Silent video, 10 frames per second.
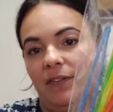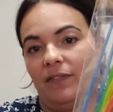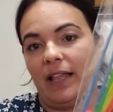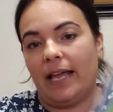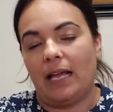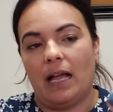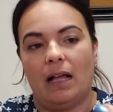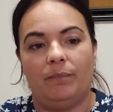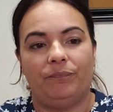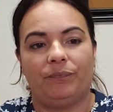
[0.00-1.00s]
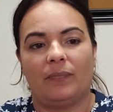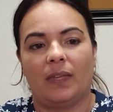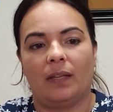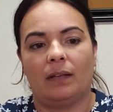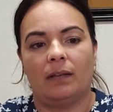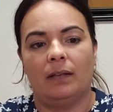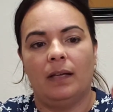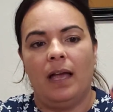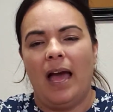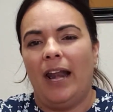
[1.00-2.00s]
of like, I
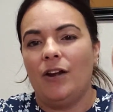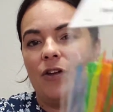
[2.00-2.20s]
don't